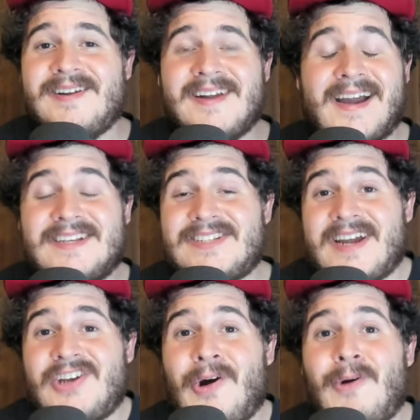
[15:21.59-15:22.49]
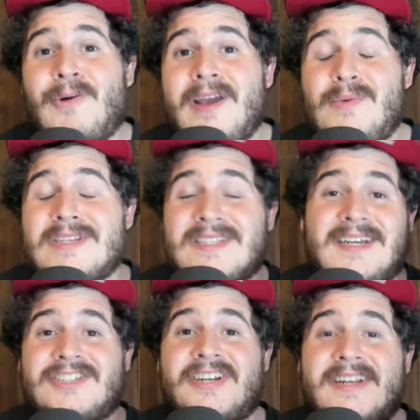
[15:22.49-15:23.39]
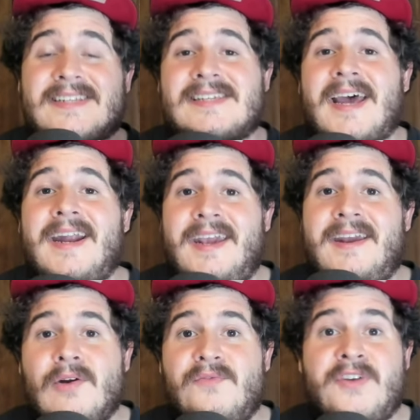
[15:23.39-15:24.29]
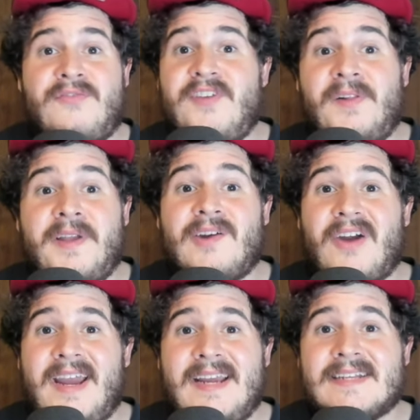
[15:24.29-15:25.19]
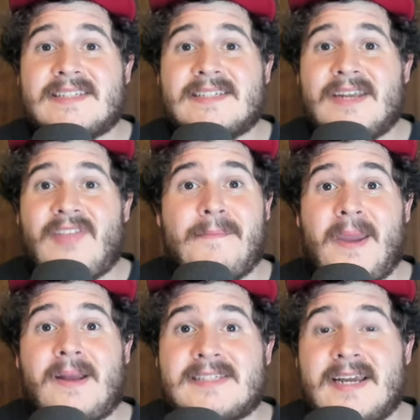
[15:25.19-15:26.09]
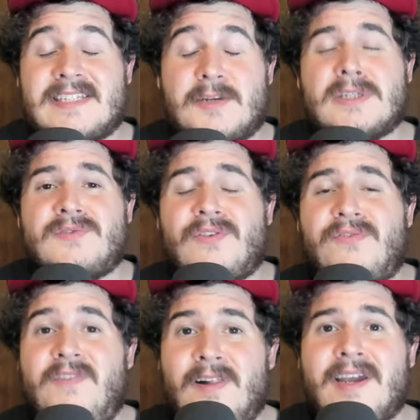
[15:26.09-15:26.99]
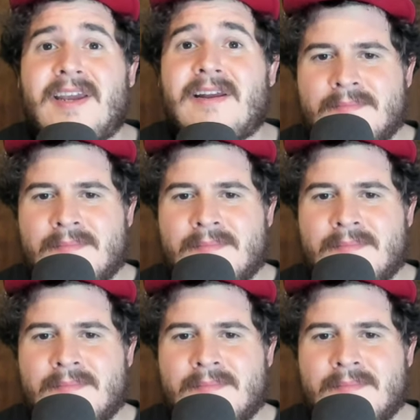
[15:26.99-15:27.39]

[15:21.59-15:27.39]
I just, I don't. It was such an exciting, fulfilling race, if that makes sense. It was fulfilling.